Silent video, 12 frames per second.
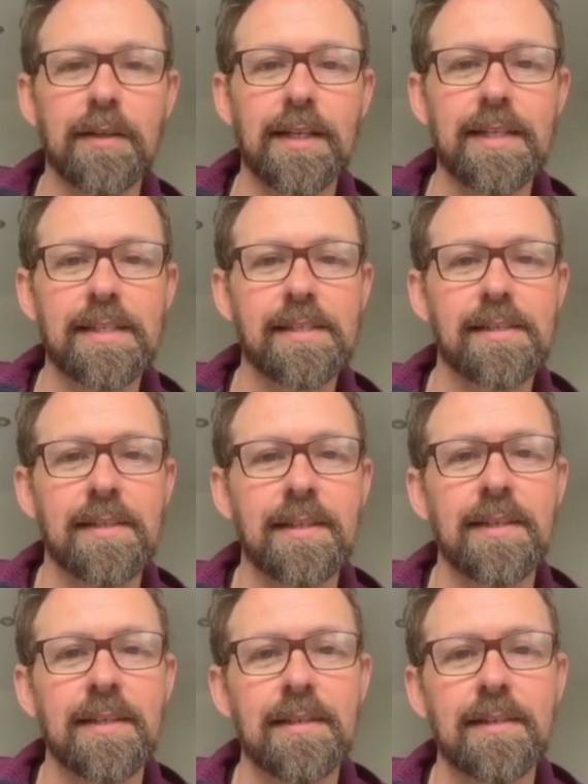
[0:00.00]
It's
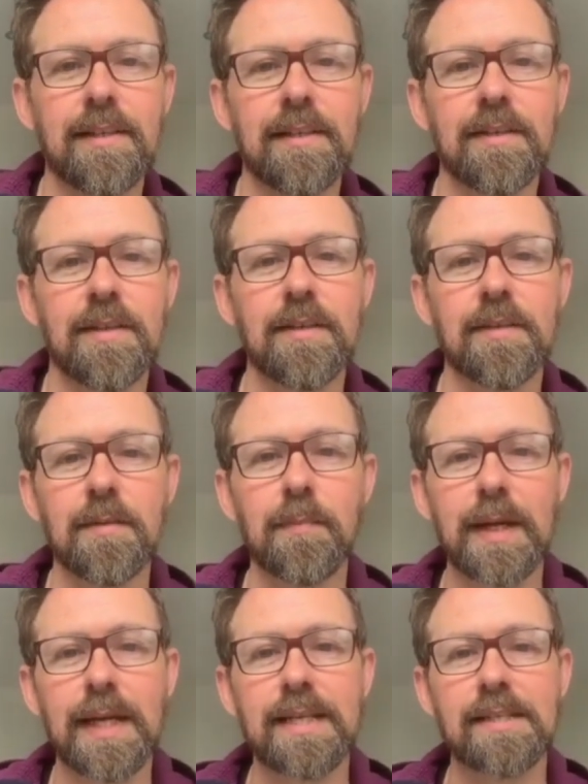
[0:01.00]
the
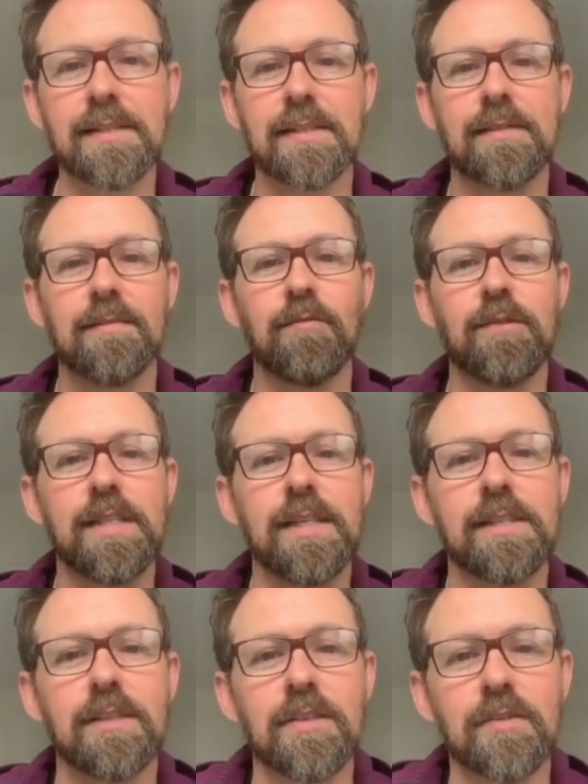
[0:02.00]
biggest
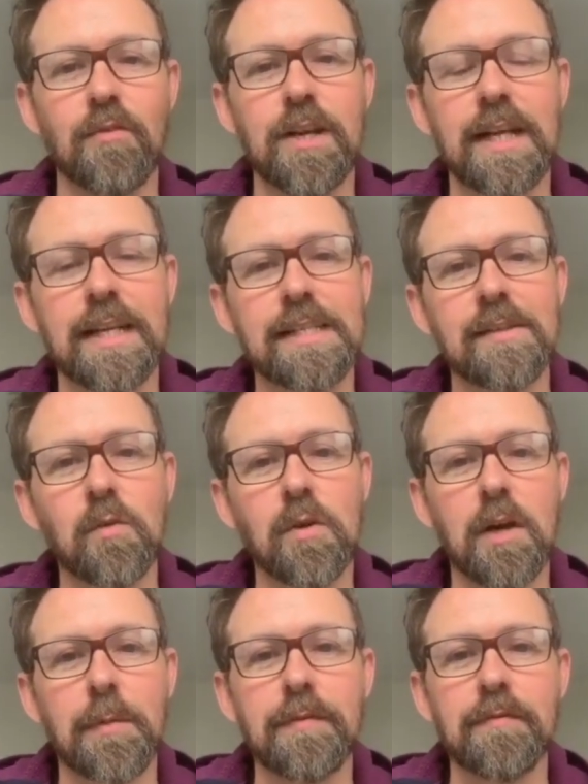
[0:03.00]
resistance really is all
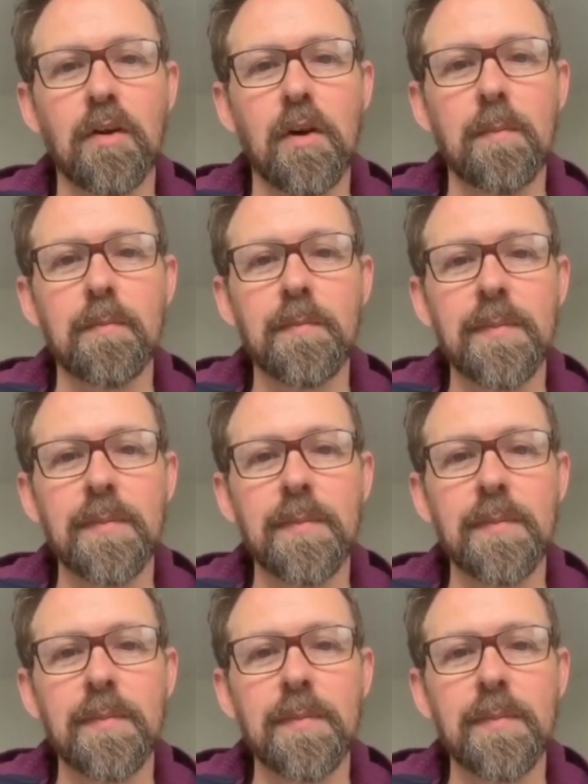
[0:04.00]
coming from